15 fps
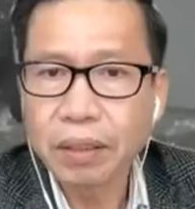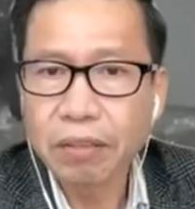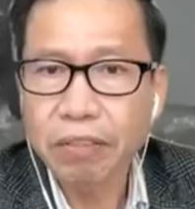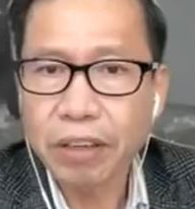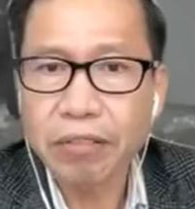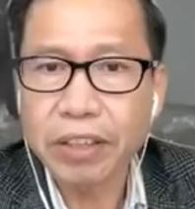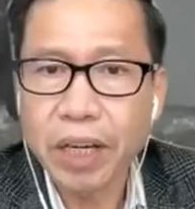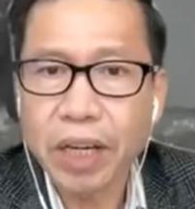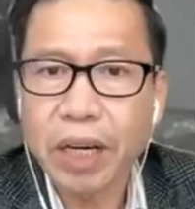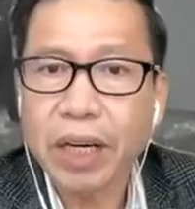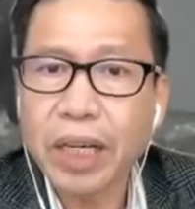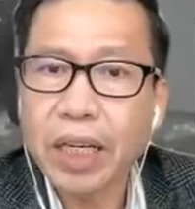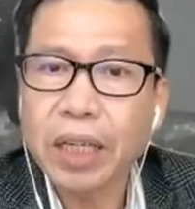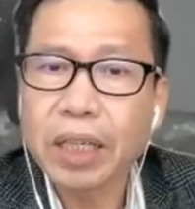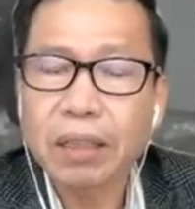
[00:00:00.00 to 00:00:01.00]
where we
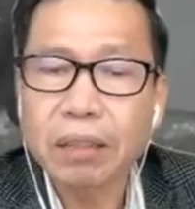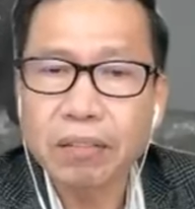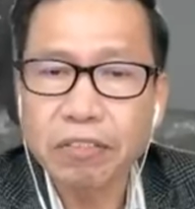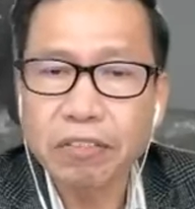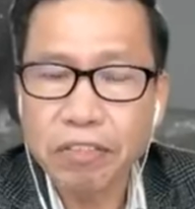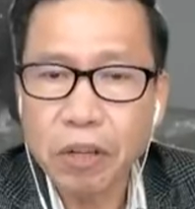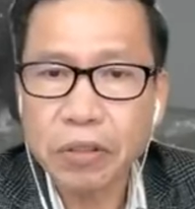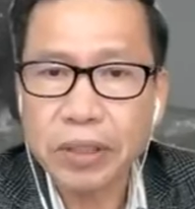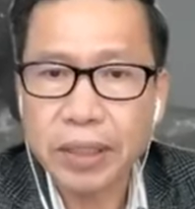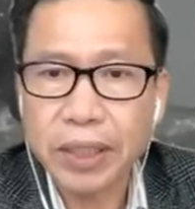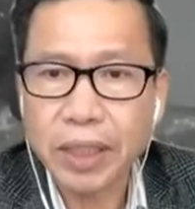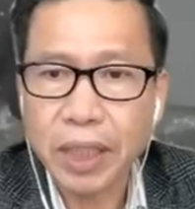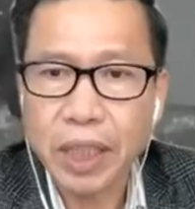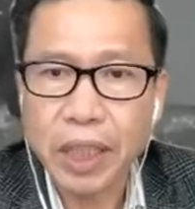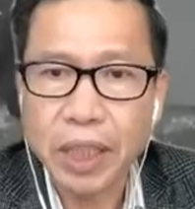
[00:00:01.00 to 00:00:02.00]
are
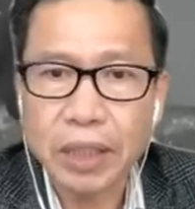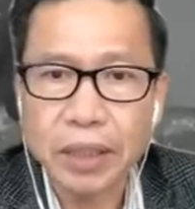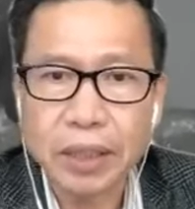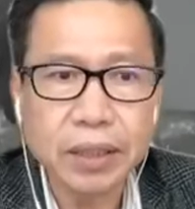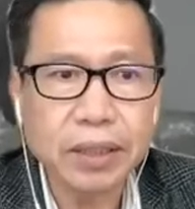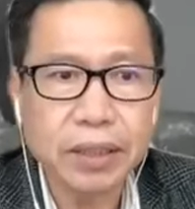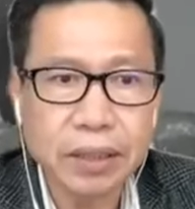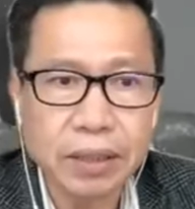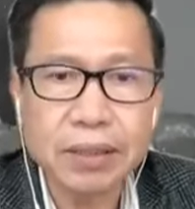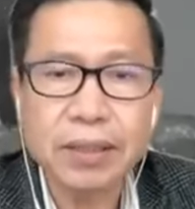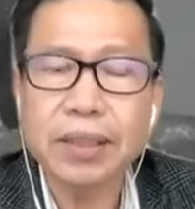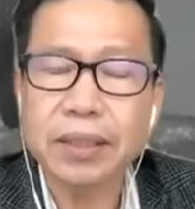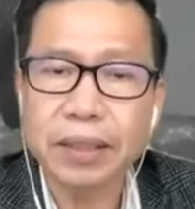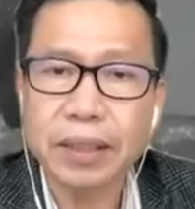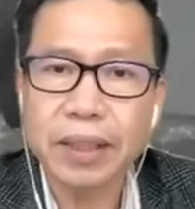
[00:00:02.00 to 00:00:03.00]
focusing on the
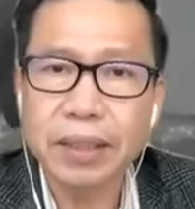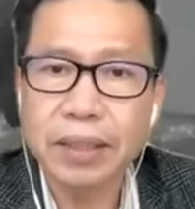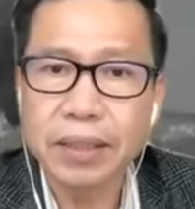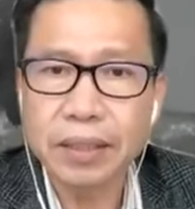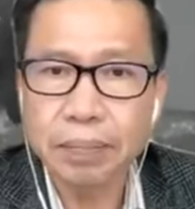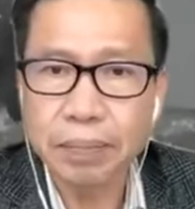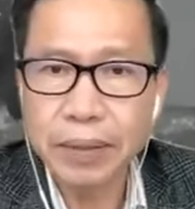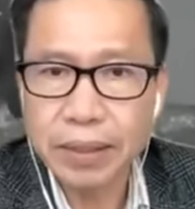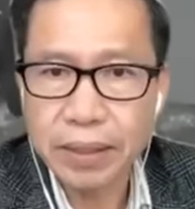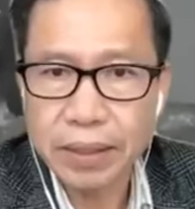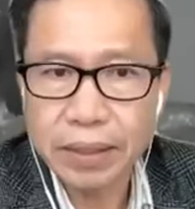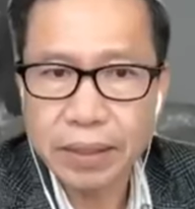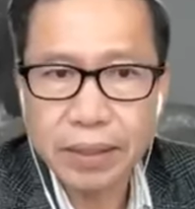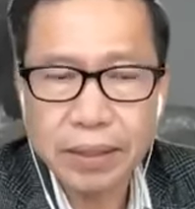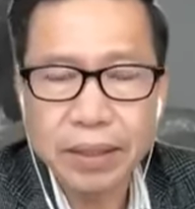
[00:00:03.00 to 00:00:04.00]
certain key
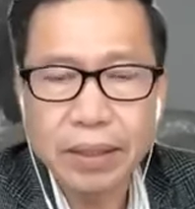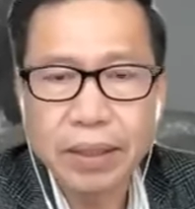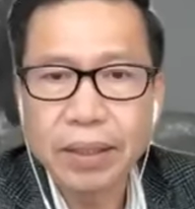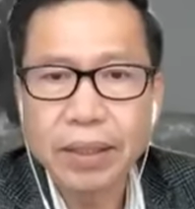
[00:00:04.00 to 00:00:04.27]
species